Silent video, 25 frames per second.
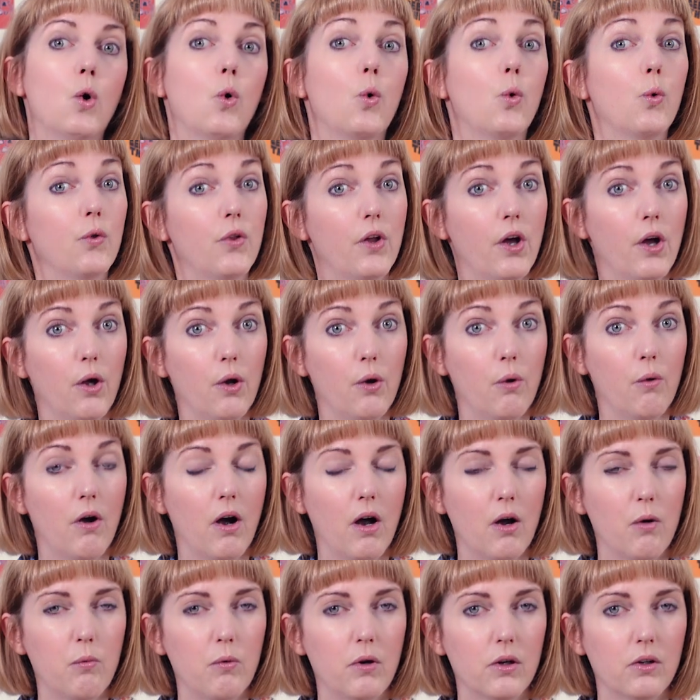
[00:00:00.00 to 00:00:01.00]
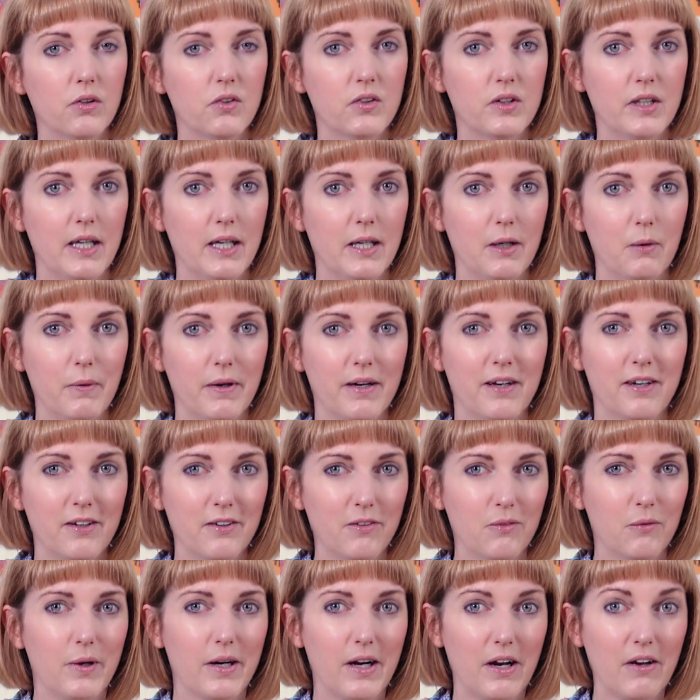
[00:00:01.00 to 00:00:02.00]
Although I will say,
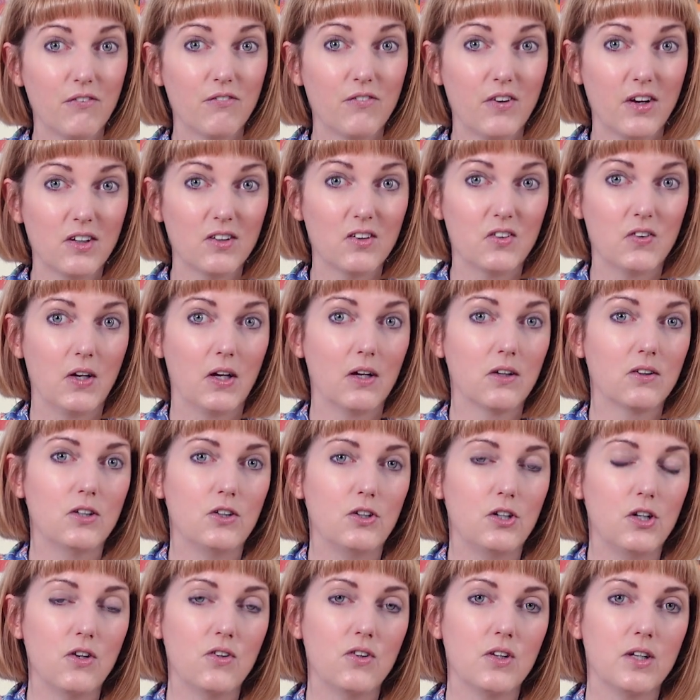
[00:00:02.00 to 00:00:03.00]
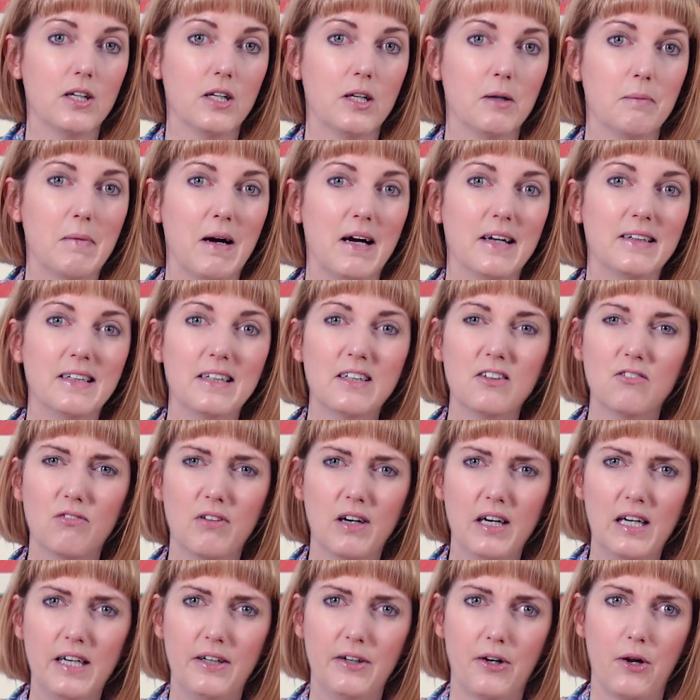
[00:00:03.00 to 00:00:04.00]
when I first started using them, I didn't
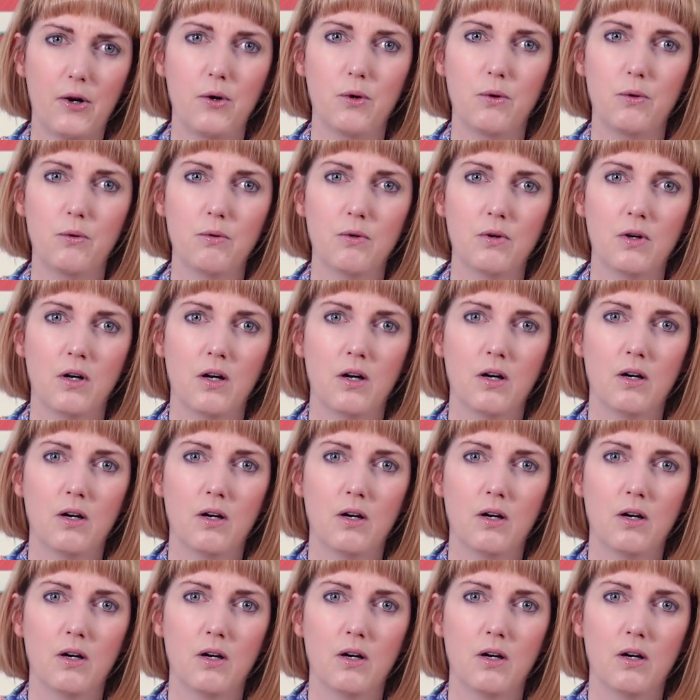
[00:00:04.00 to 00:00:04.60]
really know